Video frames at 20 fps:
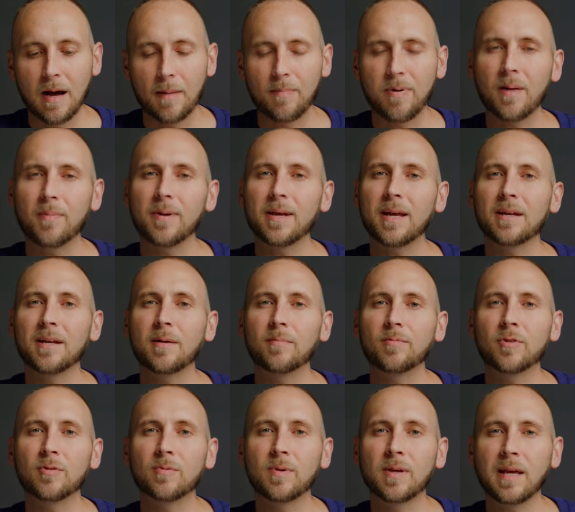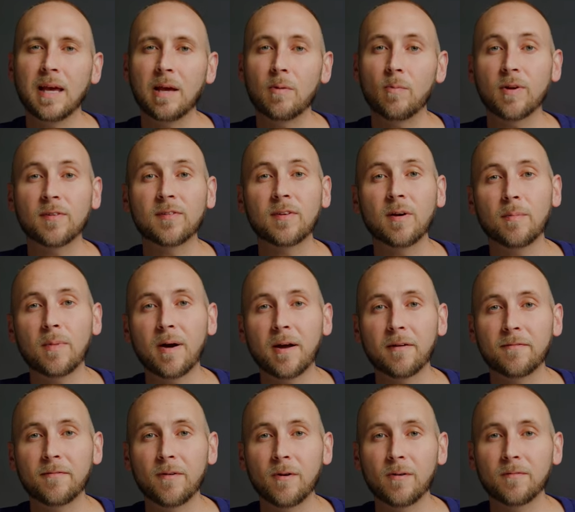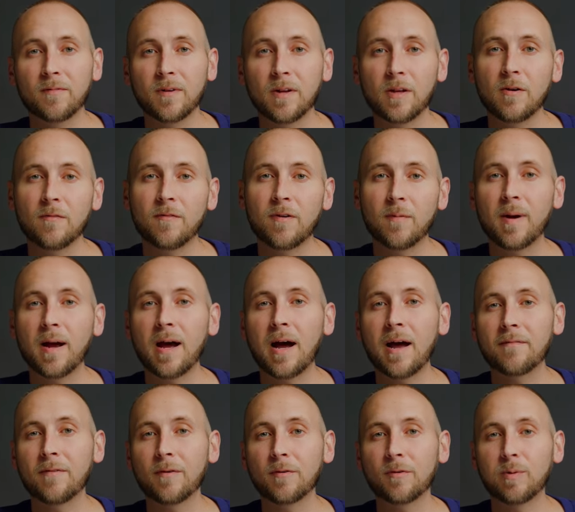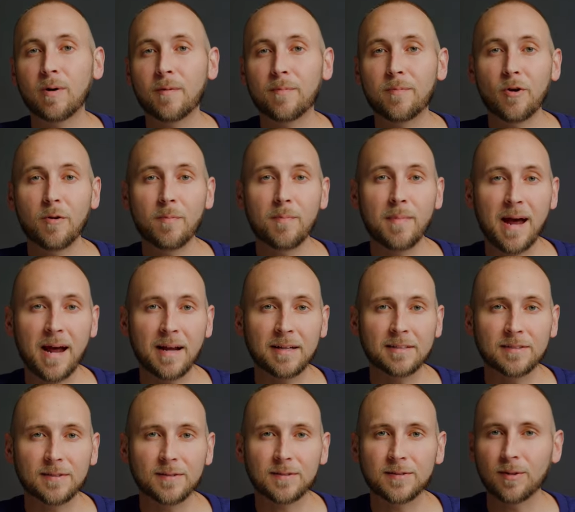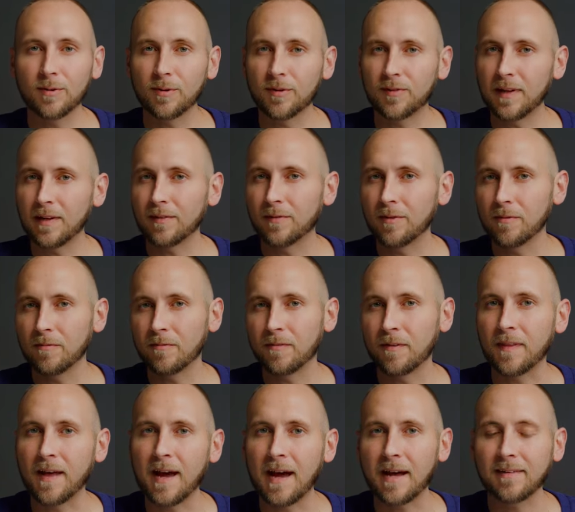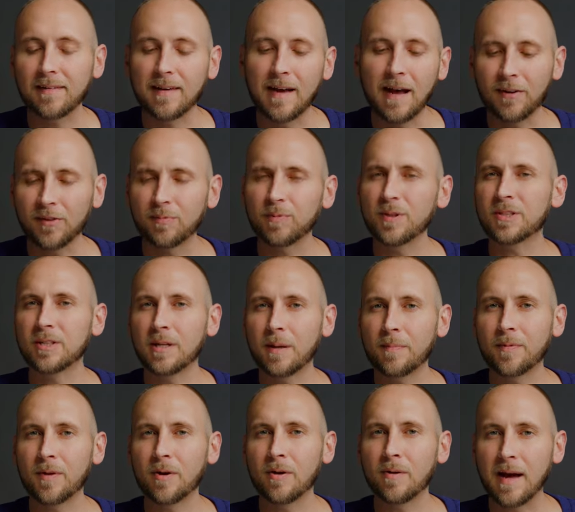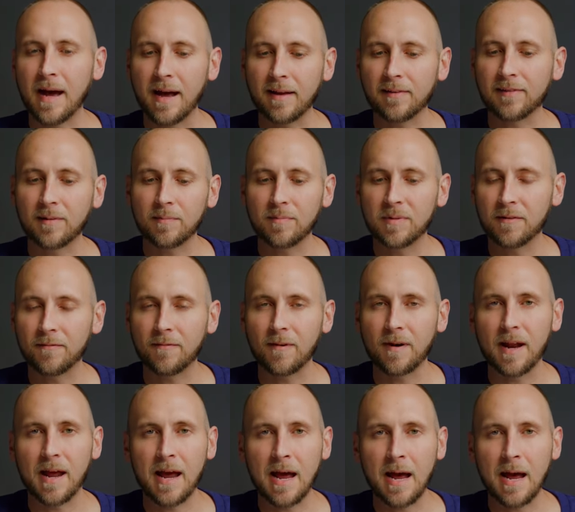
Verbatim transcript: I'll probably end up doing a what's on my phone video for my iPhone twelve Pro Max, so stay tuned for that. I'll switch it up though, add some different